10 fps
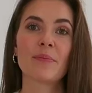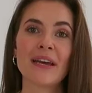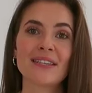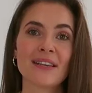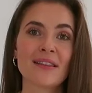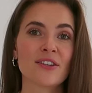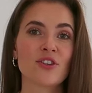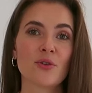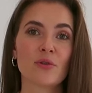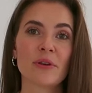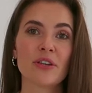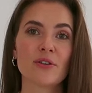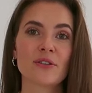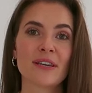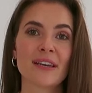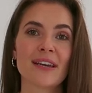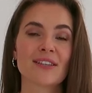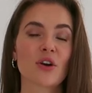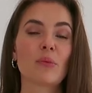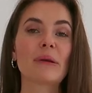basin that you will be using is
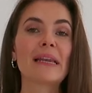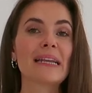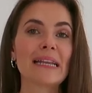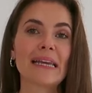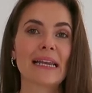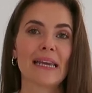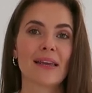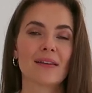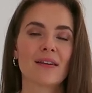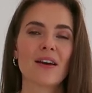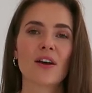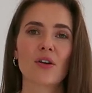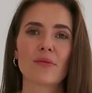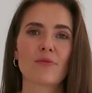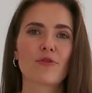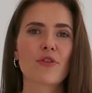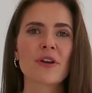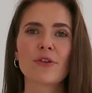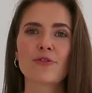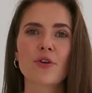completely clean,
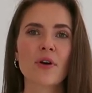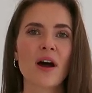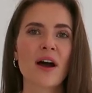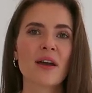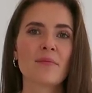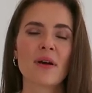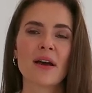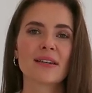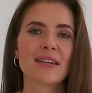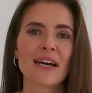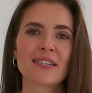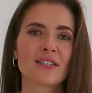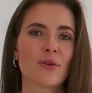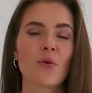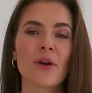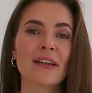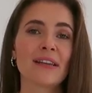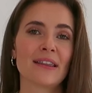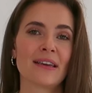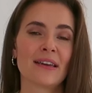free of grime, dust, or
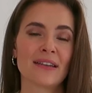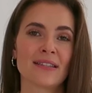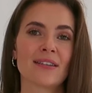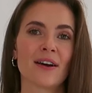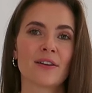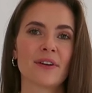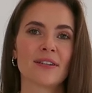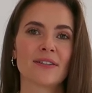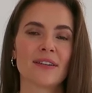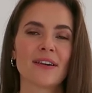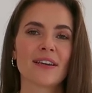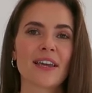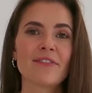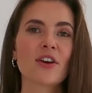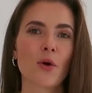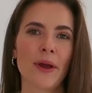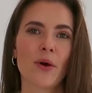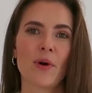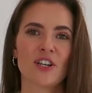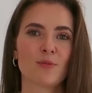anything inside of it. Give it a
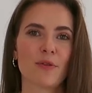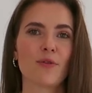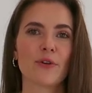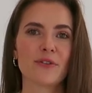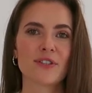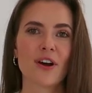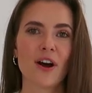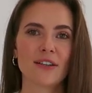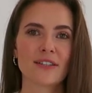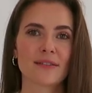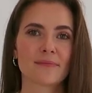quick wash before you start.